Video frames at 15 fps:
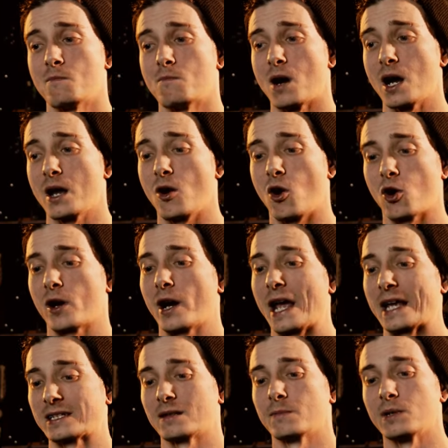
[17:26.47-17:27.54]
my art
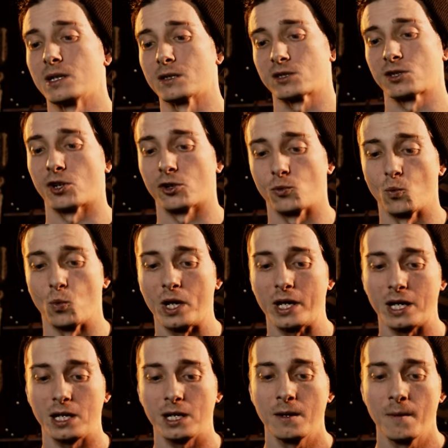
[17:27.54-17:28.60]
has to be a certain
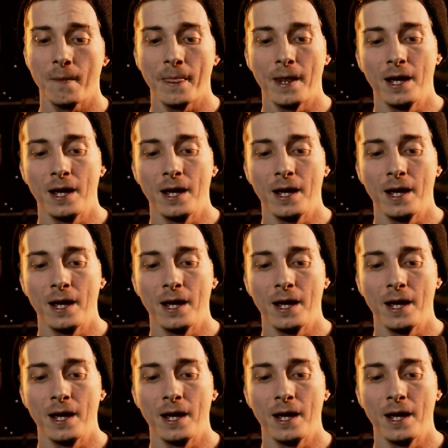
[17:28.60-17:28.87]
way.